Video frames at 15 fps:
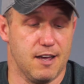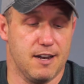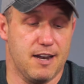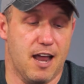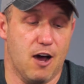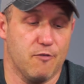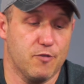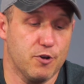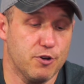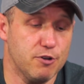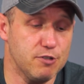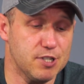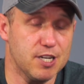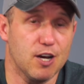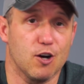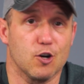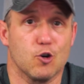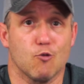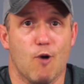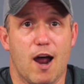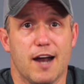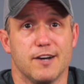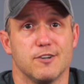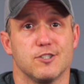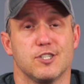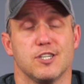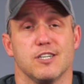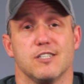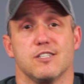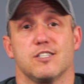Now, if you're using a grinder
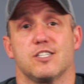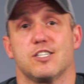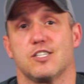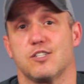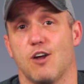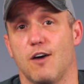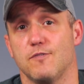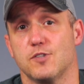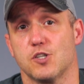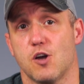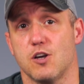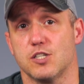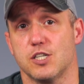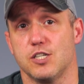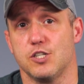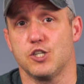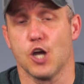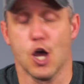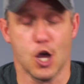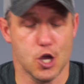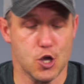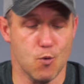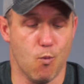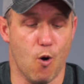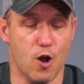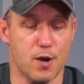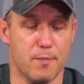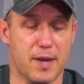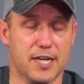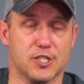to stuff sausage, you want
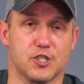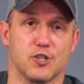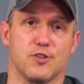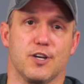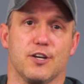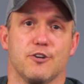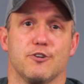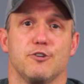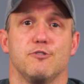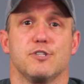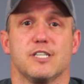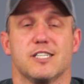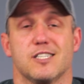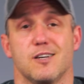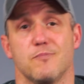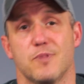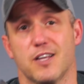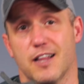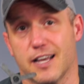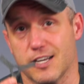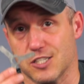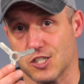to make sure that you're using something like a